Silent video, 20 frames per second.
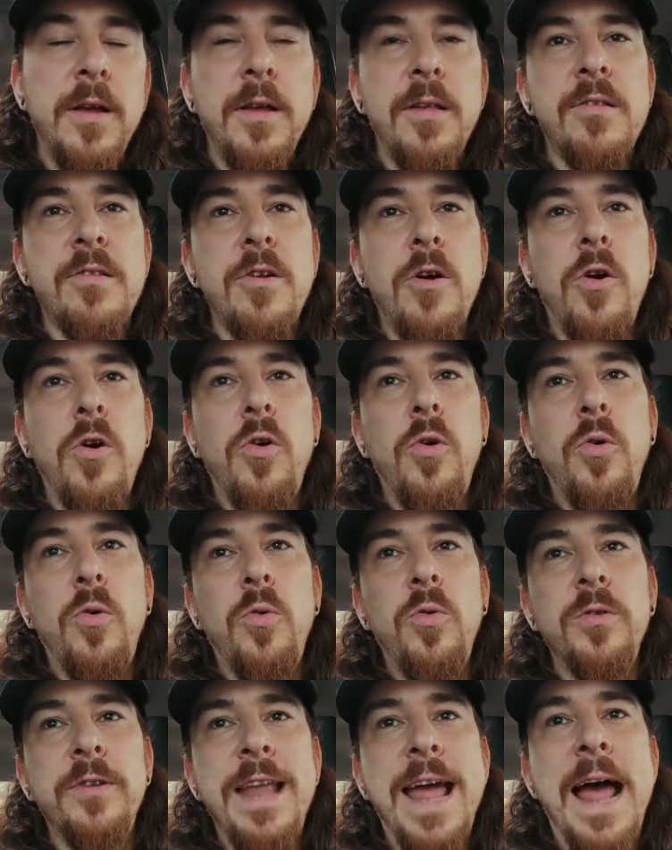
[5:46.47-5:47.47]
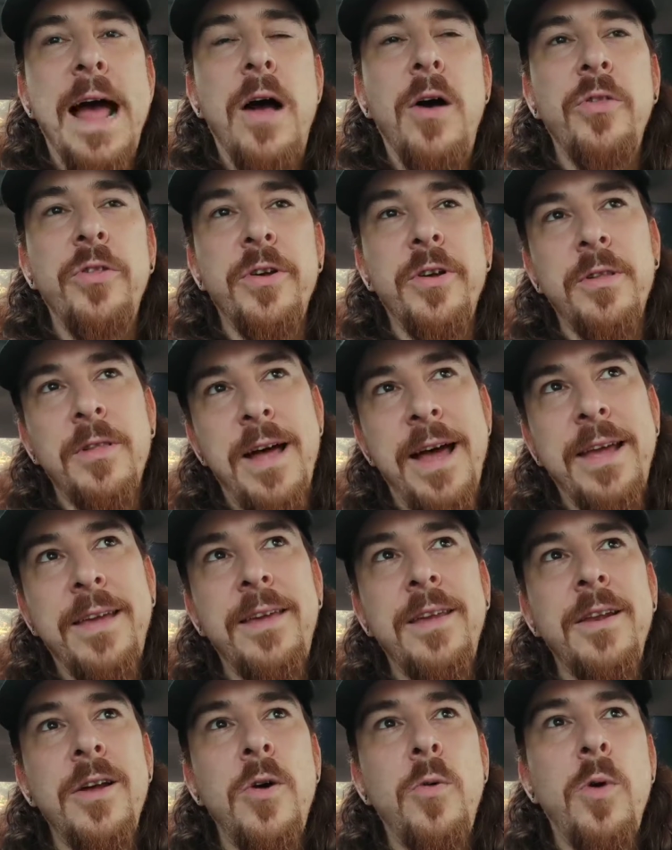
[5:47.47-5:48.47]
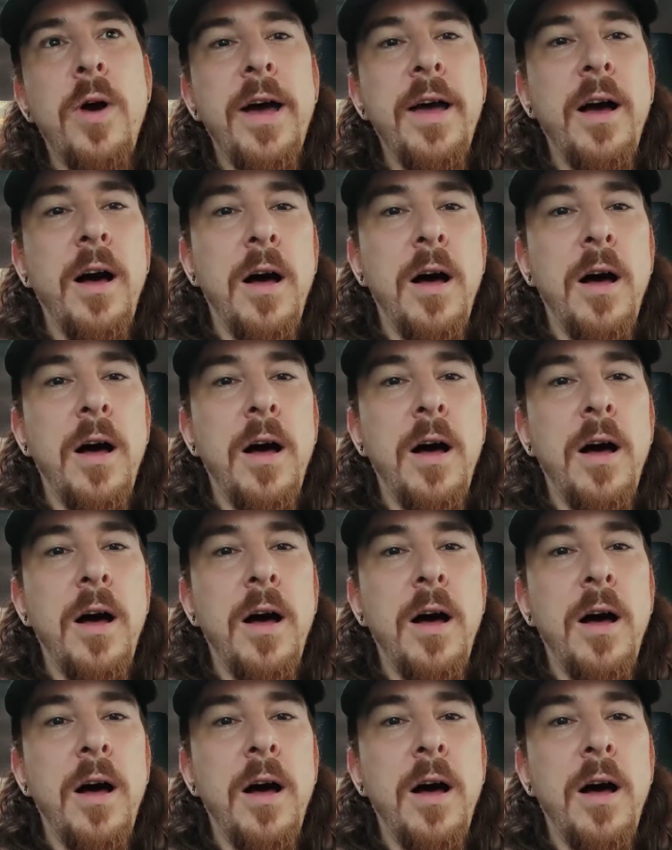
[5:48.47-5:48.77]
So now they're like, you know what,